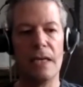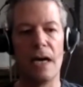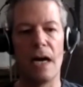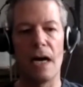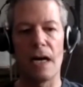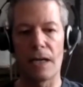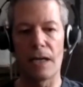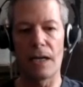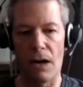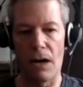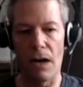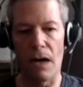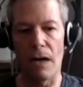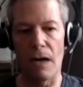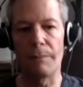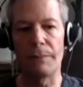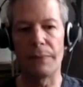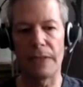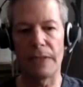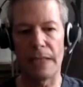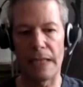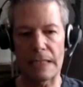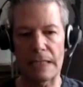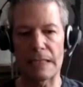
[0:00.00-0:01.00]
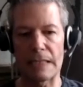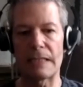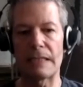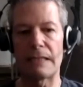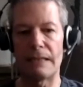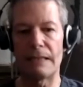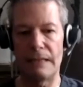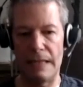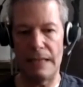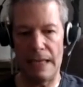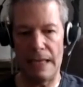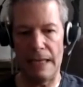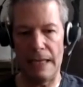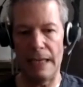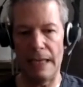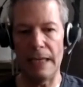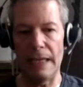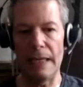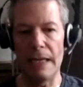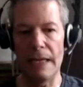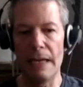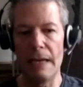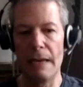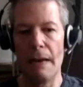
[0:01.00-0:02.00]
a complex
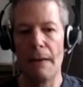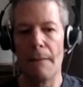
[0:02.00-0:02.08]
thing